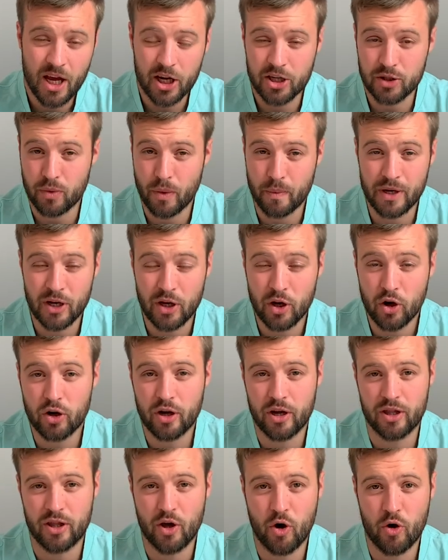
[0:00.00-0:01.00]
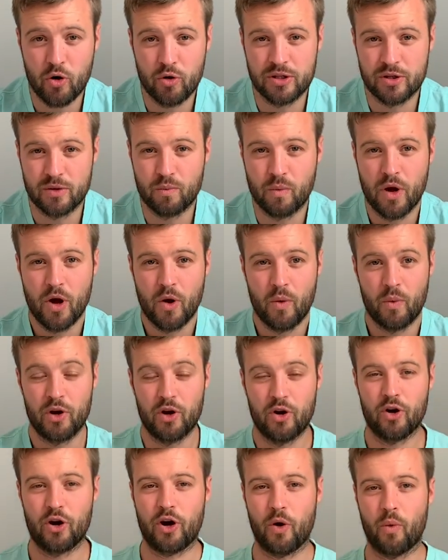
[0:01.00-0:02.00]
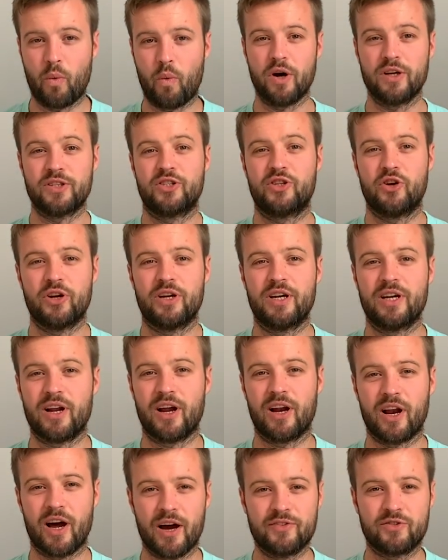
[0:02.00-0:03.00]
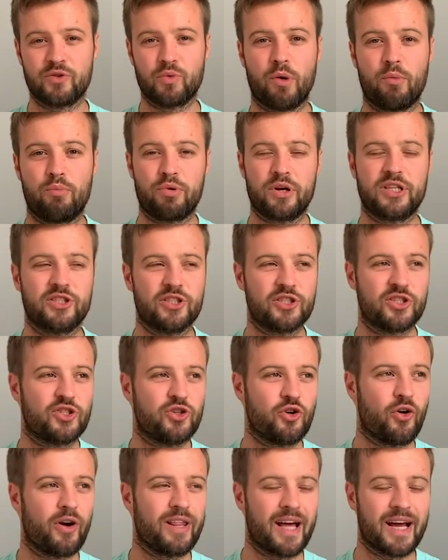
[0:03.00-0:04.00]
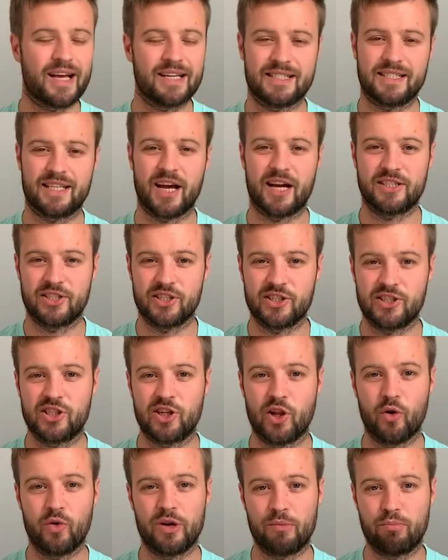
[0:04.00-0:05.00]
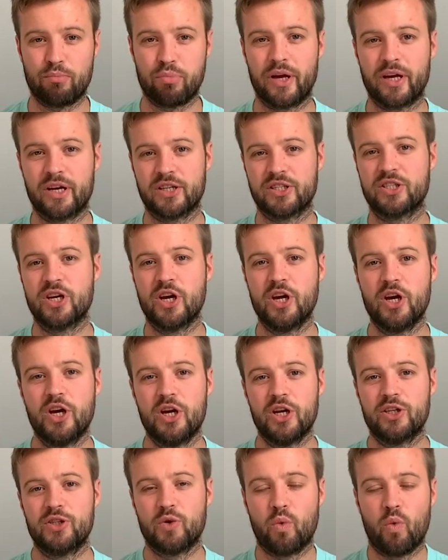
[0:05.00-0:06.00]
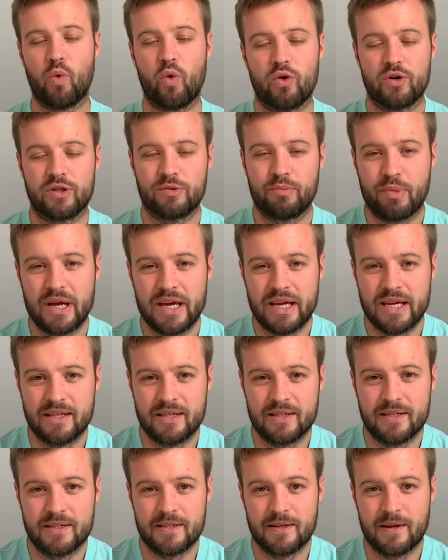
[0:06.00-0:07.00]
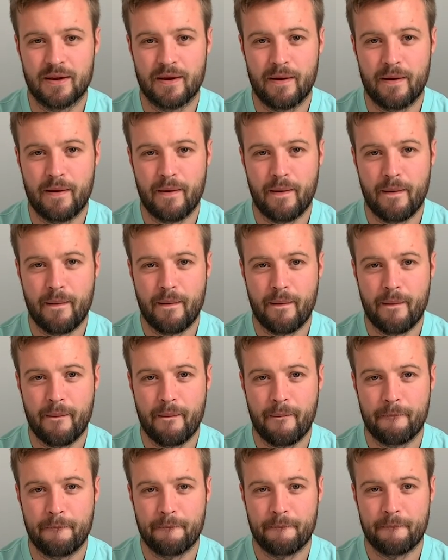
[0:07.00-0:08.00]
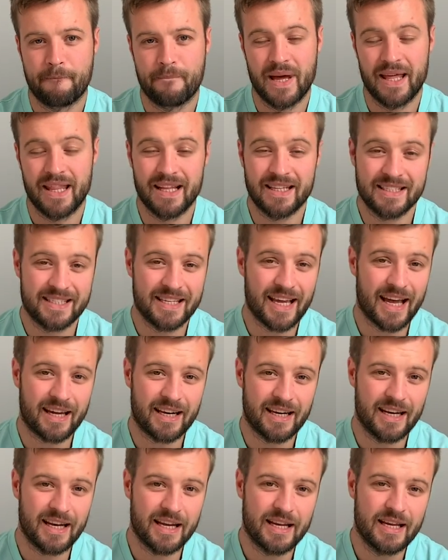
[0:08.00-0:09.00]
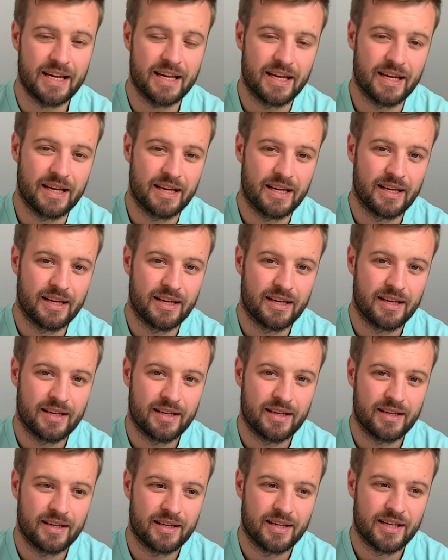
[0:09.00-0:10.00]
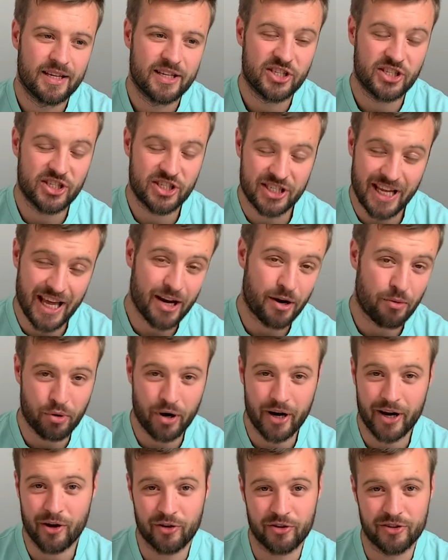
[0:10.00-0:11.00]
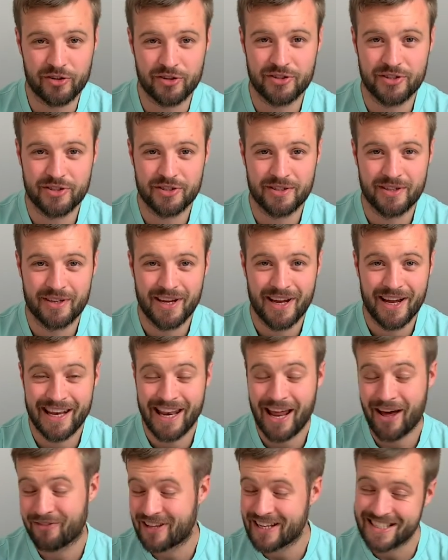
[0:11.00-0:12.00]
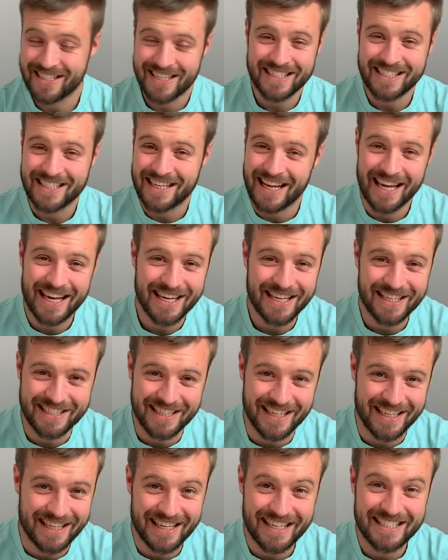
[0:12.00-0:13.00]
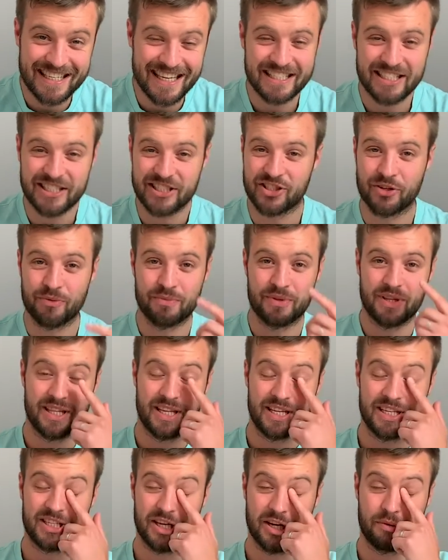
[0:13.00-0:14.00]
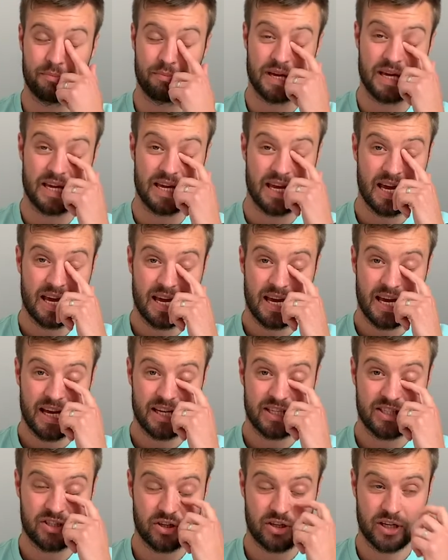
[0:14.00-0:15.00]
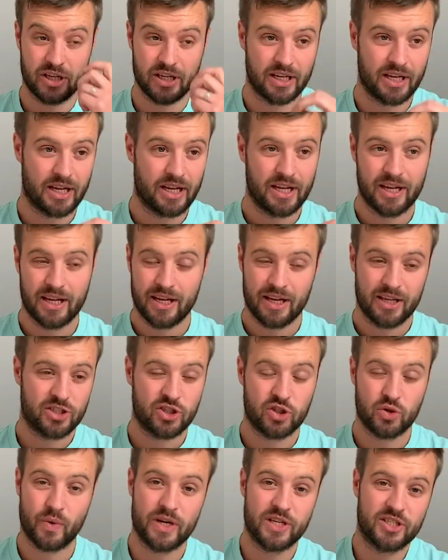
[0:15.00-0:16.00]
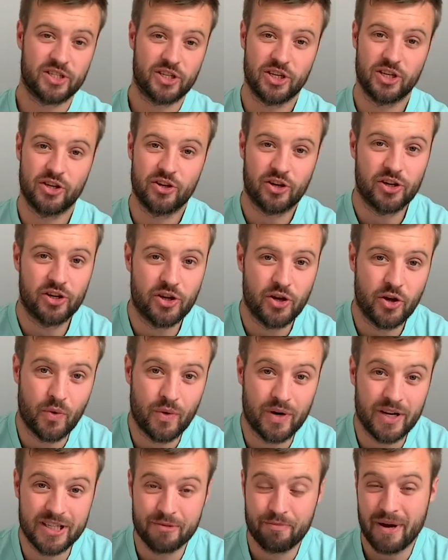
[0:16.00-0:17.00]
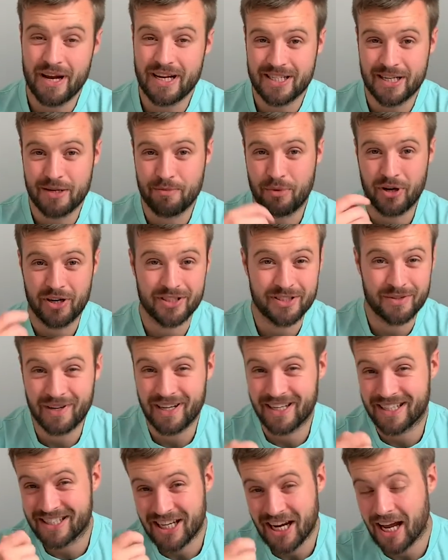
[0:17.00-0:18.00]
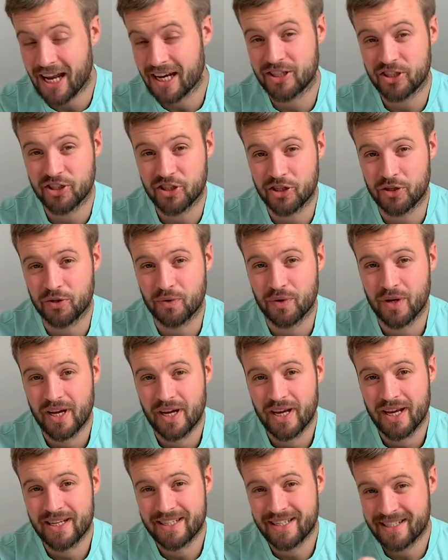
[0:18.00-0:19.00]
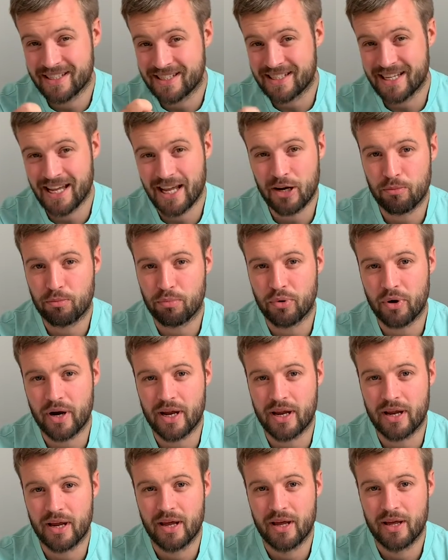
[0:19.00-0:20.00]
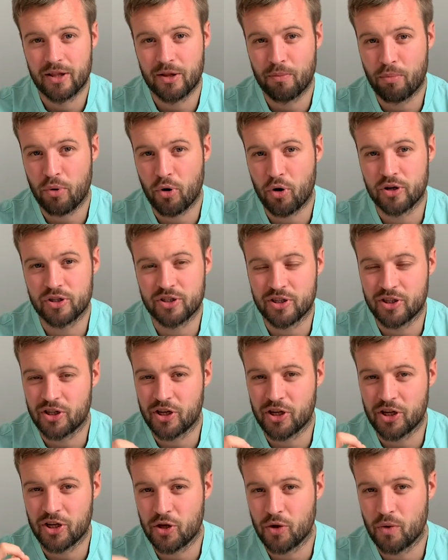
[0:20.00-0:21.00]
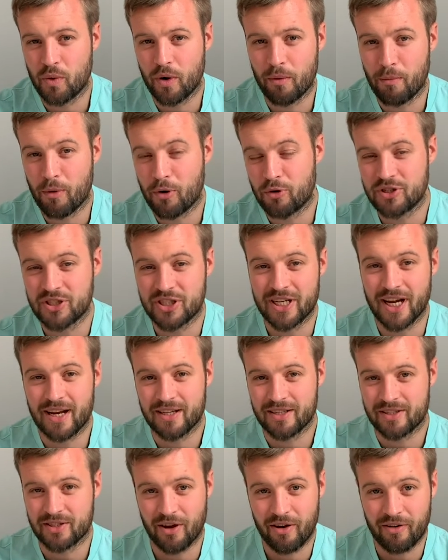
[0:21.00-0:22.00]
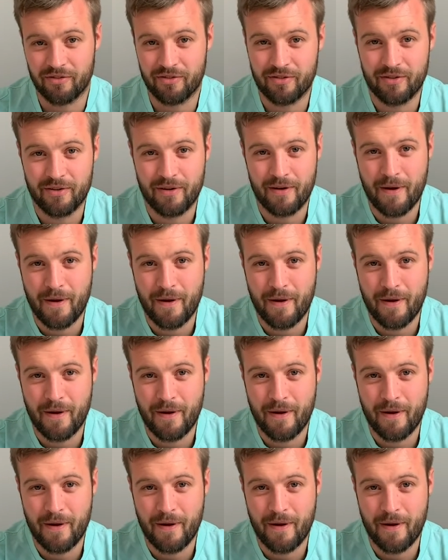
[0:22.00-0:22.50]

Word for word: Because when we look at those and we look at what is good in our lives and what brings us joy, that starts to slowly bring us towards peace. And then, secondly, celebrate others. Now, this isn't easy. This isn't something that's going to be a sudden switch that you can do. And especially because I'm going to challenge you to celebrate the person that you are most jealous of.